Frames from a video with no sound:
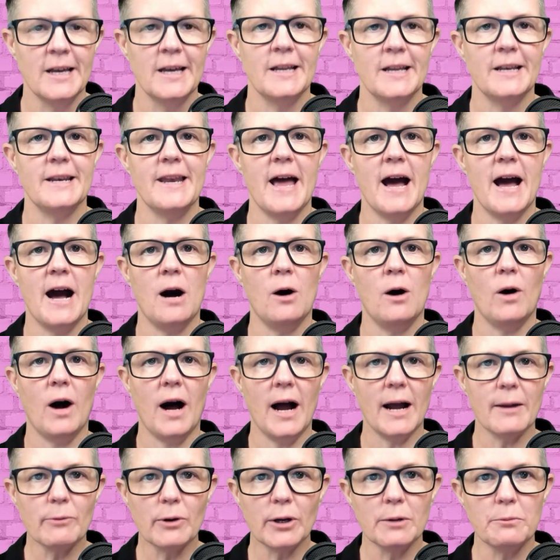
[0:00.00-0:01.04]
Now,
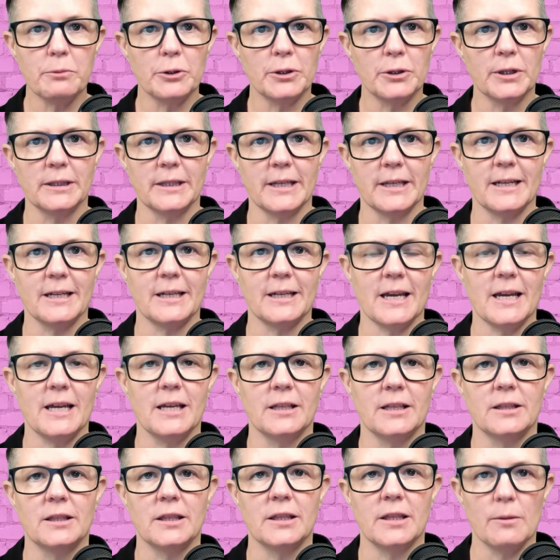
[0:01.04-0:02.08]
I'm going to put a link
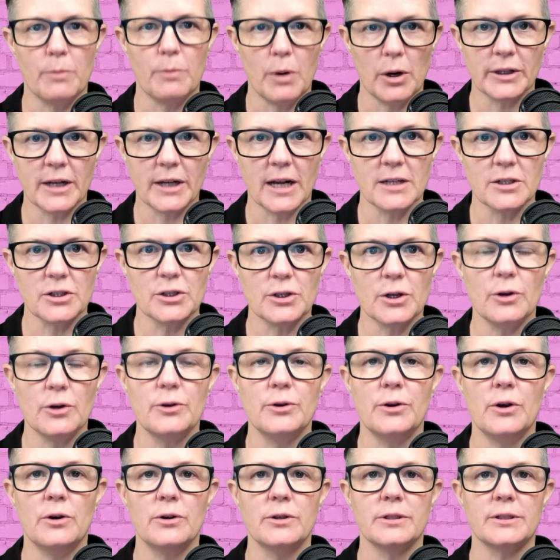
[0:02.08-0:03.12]
in the podcast show
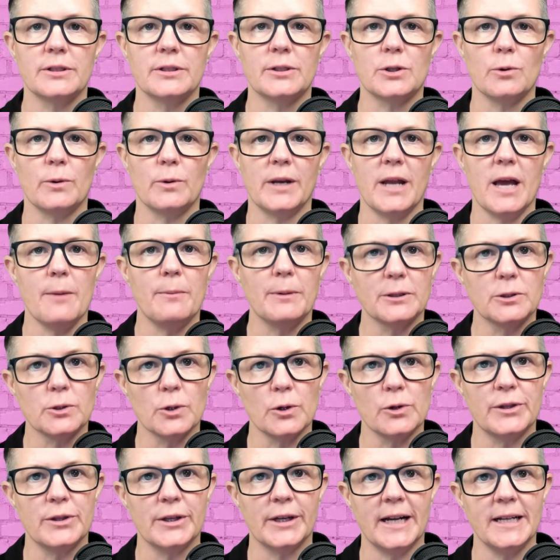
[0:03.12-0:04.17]
notes to an
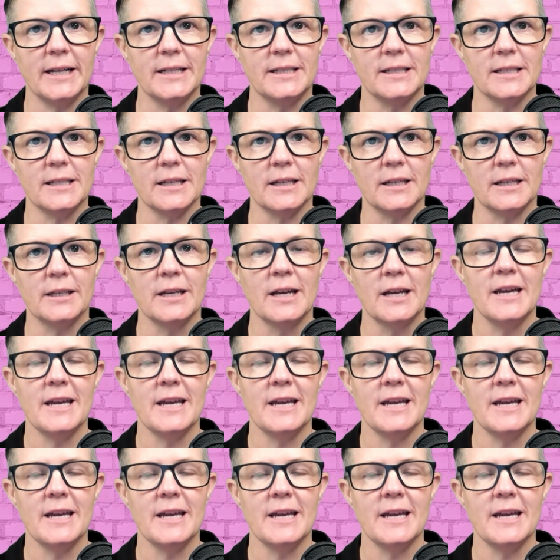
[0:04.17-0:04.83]
episode that I did